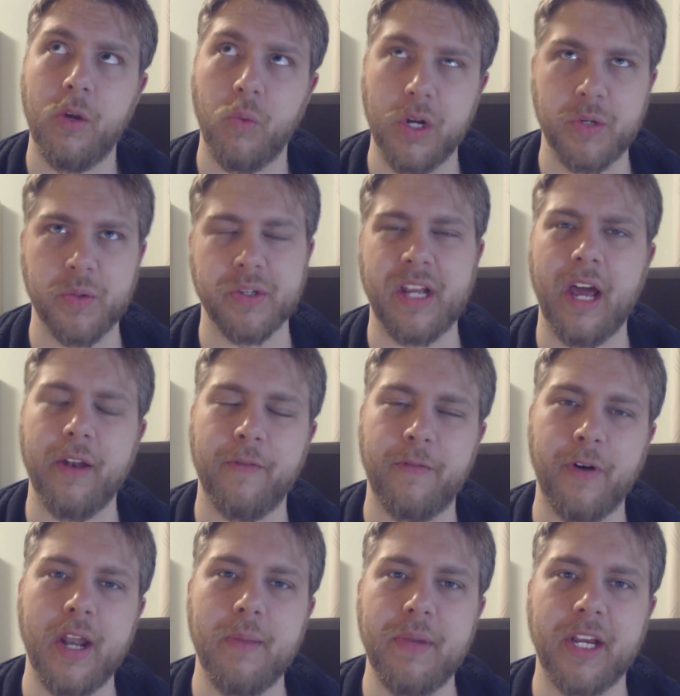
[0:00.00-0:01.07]
Which was kind of
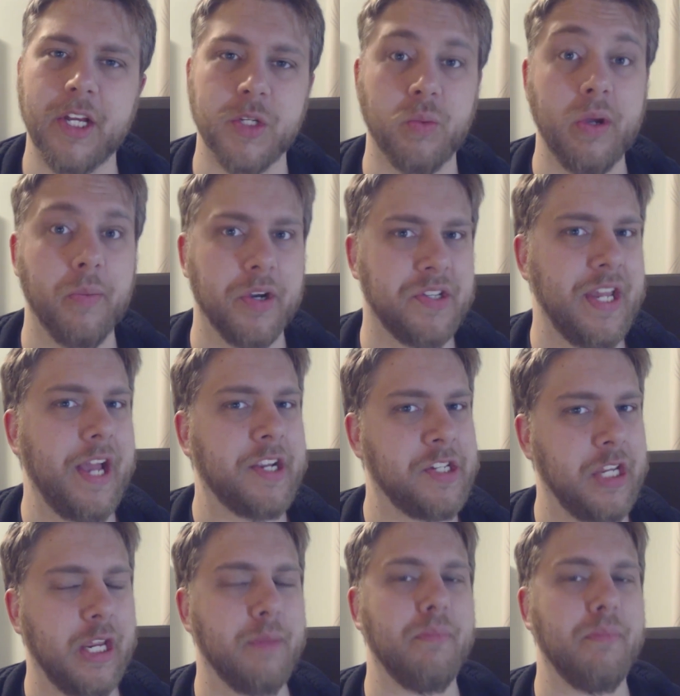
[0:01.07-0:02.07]
funny because we were texting